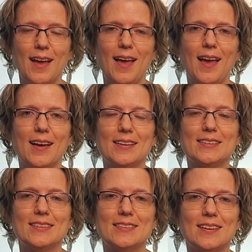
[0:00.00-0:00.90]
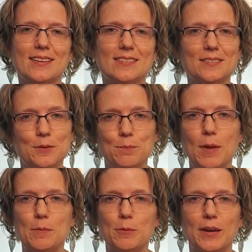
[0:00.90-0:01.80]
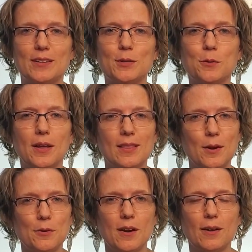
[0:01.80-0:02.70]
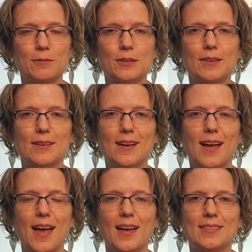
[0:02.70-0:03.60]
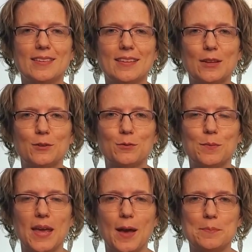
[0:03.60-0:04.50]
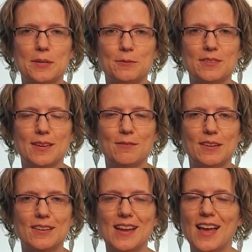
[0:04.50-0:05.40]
and maybe we could do a lower offer and the sellers would be happy to receive it.